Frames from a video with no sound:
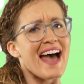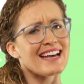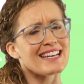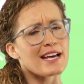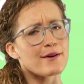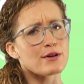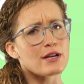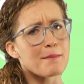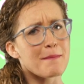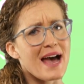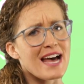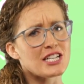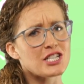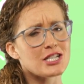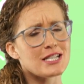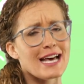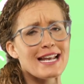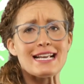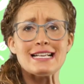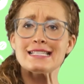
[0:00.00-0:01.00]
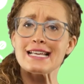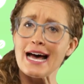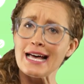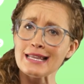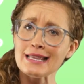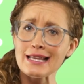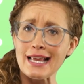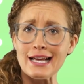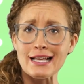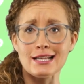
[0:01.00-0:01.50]
and I would imagine that it's
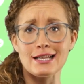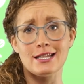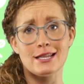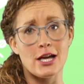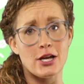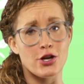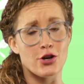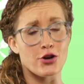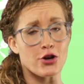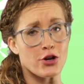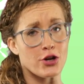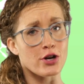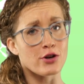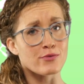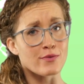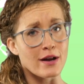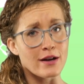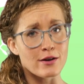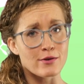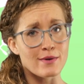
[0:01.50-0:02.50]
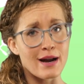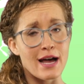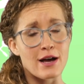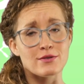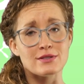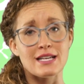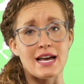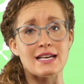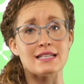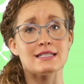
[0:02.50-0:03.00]
unlikely that you're going to run
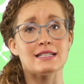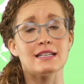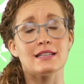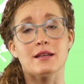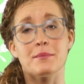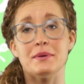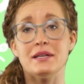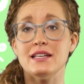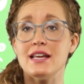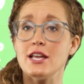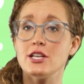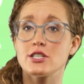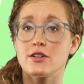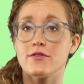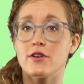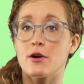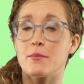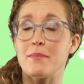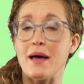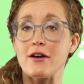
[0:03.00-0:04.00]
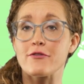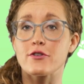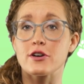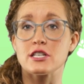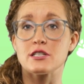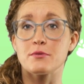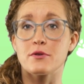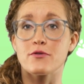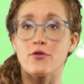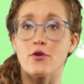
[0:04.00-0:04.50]
around testing the pH of your
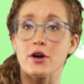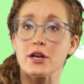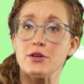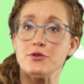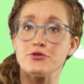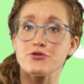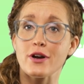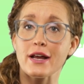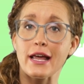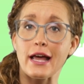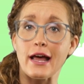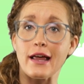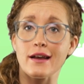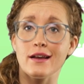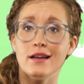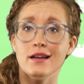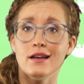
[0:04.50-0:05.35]
beverage before you drink it,